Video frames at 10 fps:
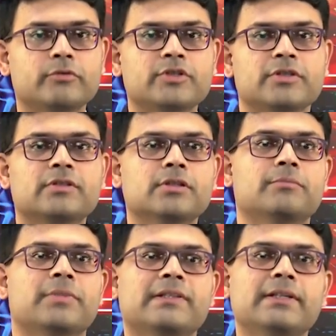so, which is
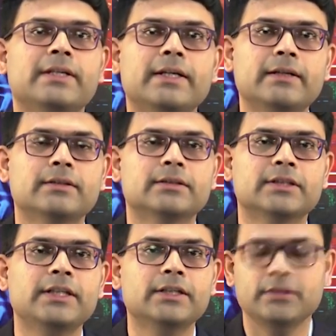uh, presented uh,
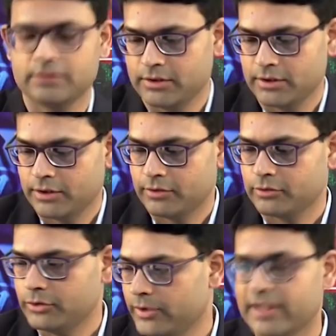here.
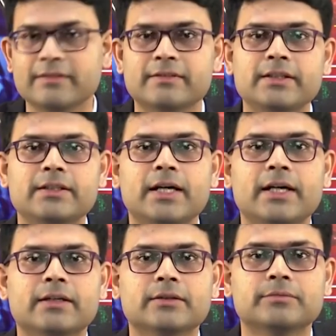So, you can see
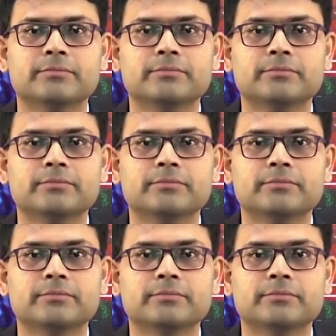that